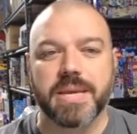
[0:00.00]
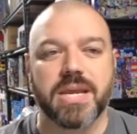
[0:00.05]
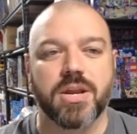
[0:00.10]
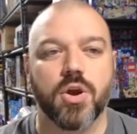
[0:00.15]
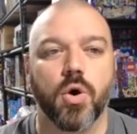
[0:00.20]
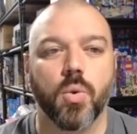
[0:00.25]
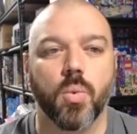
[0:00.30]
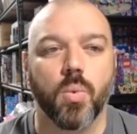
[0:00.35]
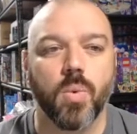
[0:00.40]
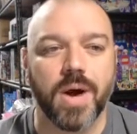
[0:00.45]
me
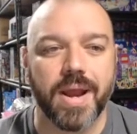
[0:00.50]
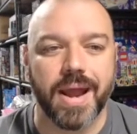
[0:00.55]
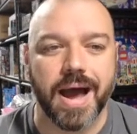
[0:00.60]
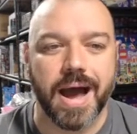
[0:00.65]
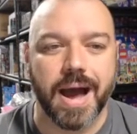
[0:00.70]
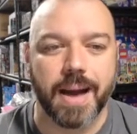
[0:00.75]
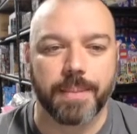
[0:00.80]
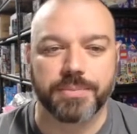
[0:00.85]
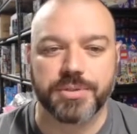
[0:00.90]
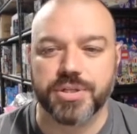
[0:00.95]
know what
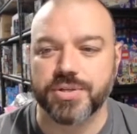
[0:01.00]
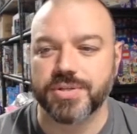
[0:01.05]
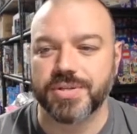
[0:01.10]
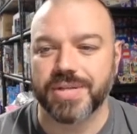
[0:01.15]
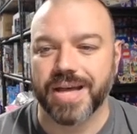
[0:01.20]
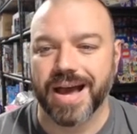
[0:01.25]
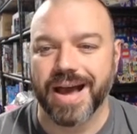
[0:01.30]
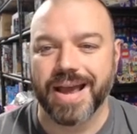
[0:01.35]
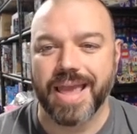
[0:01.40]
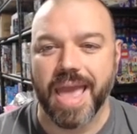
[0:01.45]
options
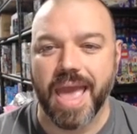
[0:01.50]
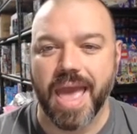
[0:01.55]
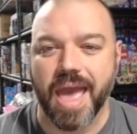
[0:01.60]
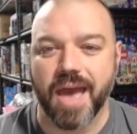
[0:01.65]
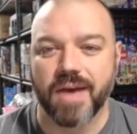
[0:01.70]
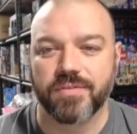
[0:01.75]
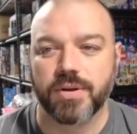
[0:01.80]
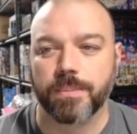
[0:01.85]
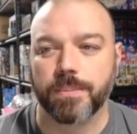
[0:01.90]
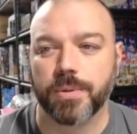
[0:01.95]
I
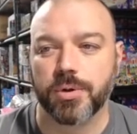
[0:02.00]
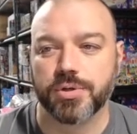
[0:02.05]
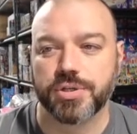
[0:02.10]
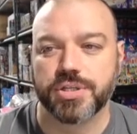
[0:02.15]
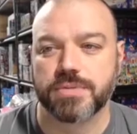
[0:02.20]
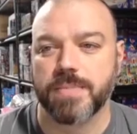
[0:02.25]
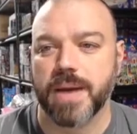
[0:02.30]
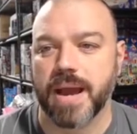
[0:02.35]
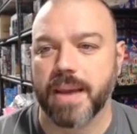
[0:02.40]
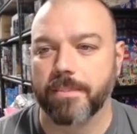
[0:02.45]
have to
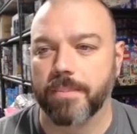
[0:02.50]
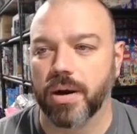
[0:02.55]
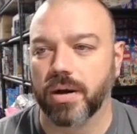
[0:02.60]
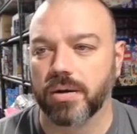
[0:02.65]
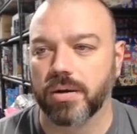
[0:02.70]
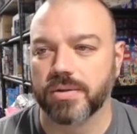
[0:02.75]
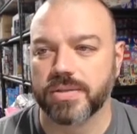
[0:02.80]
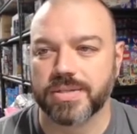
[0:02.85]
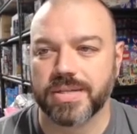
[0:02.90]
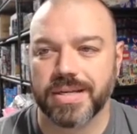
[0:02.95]
purchase my
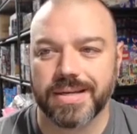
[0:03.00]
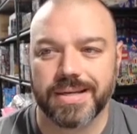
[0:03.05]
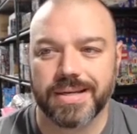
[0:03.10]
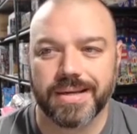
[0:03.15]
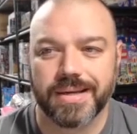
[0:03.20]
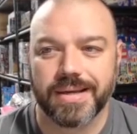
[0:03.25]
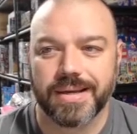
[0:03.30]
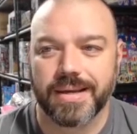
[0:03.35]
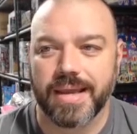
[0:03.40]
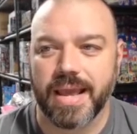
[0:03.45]
parts.
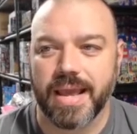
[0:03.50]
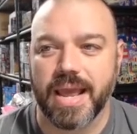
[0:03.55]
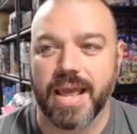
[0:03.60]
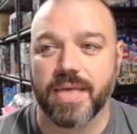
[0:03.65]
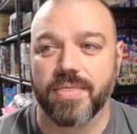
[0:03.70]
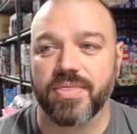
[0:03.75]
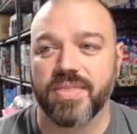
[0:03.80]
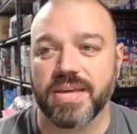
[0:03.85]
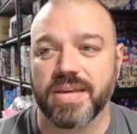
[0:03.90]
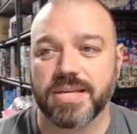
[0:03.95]

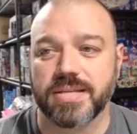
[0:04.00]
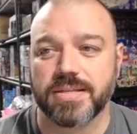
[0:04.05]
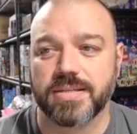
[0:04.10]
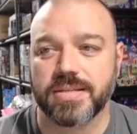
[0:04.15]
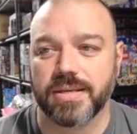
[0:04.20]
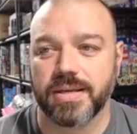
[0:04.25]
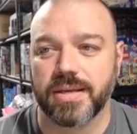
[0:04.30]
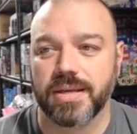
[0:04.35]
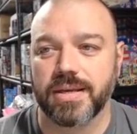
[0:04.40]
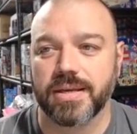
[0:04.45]
And
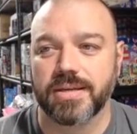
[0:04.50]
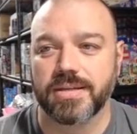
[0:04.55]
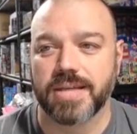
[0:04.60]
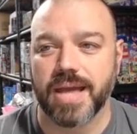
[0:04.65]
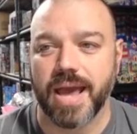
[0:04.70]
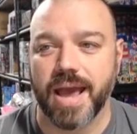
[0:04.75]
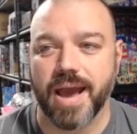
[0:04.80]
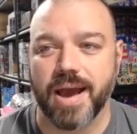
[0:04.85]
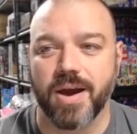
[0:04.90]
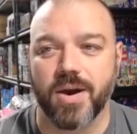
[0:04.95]
this is
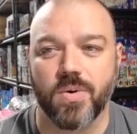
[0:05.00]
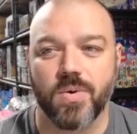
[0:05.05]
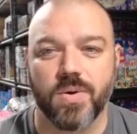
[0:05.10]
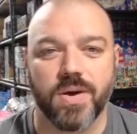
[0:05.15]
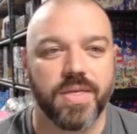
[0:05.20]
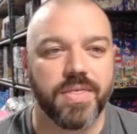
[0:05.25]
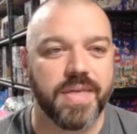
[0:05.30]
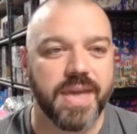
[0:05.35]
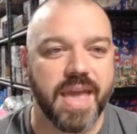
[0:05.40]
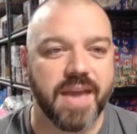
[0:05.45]
how
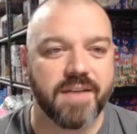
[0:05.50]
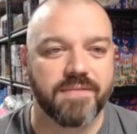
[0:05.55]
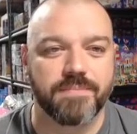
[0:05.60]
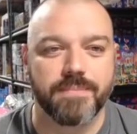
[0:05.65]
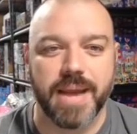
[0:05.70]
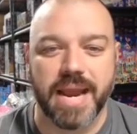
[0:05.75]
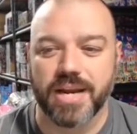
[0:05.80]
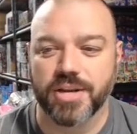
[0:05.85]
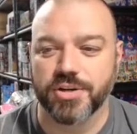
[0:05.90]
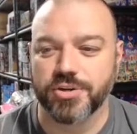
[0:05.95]
they have
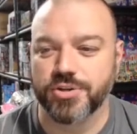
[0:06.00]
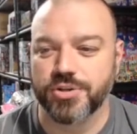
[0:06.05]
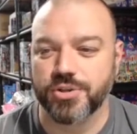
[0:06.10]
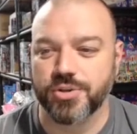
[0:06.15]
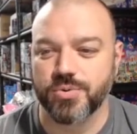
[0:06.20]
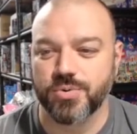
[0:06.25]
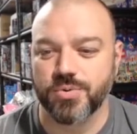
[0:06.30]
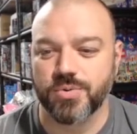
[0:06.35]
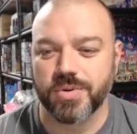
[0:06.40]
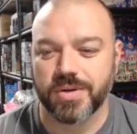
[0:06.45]
managed
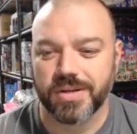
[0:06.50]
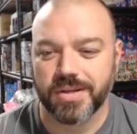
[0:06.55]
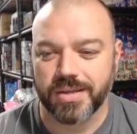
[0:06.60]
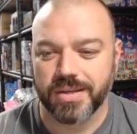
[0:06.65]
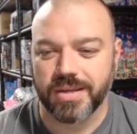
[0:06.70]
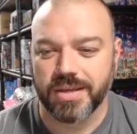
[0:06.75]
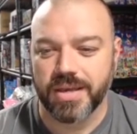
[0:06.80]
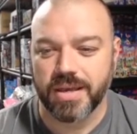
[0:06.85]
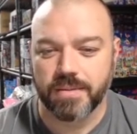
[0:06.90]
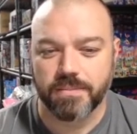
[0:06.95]
to
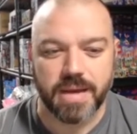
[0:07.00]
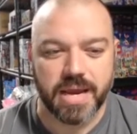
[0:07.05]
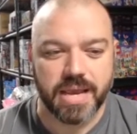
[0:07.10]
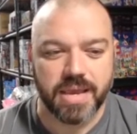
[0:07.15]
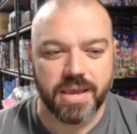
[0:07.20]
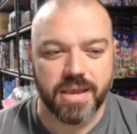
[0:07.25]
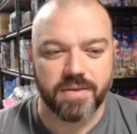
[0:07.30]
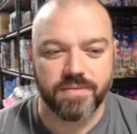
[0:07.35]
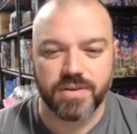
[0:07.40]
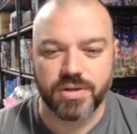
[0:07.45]
get
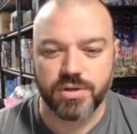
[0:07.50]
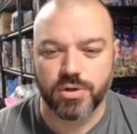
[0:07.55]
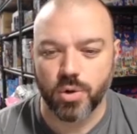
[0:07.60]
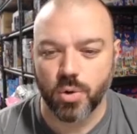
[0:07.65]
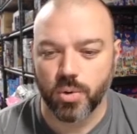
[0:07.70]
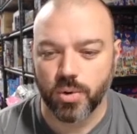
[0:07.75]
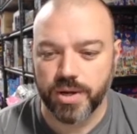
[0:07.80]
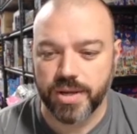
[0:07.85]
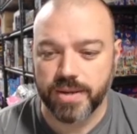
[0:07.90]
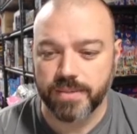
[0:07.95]
my
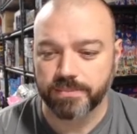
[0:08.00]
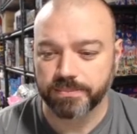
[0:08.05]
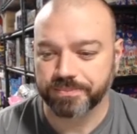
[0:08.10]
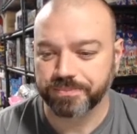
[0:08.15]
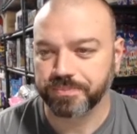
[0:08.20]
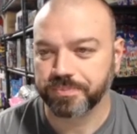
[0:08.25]
inventory.